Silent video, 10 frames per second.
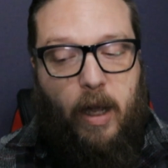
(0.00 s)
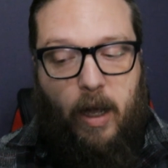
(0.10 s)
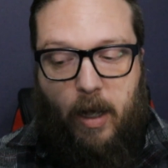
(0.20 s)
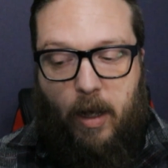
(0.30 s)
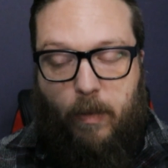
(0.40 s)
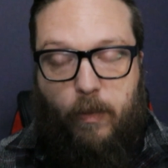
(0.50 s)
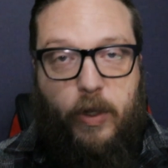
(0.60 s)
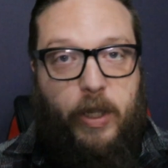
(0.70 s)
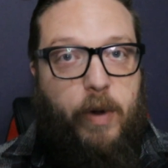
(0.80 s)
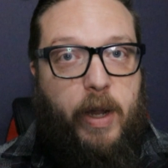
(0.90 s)

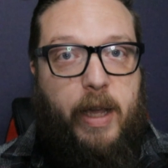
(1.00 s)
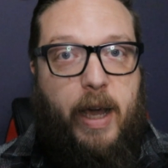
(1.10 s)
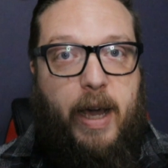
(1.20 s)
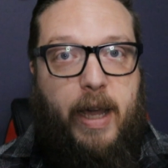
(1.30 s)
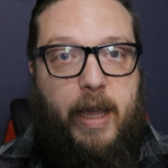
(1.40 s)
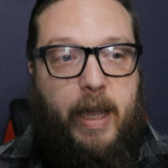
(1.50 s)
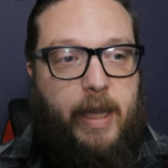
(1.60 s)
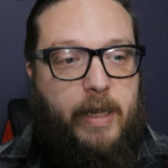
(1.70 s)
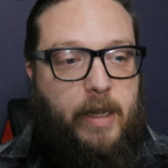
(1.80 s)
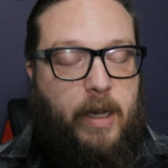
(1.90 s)
Really great guy, and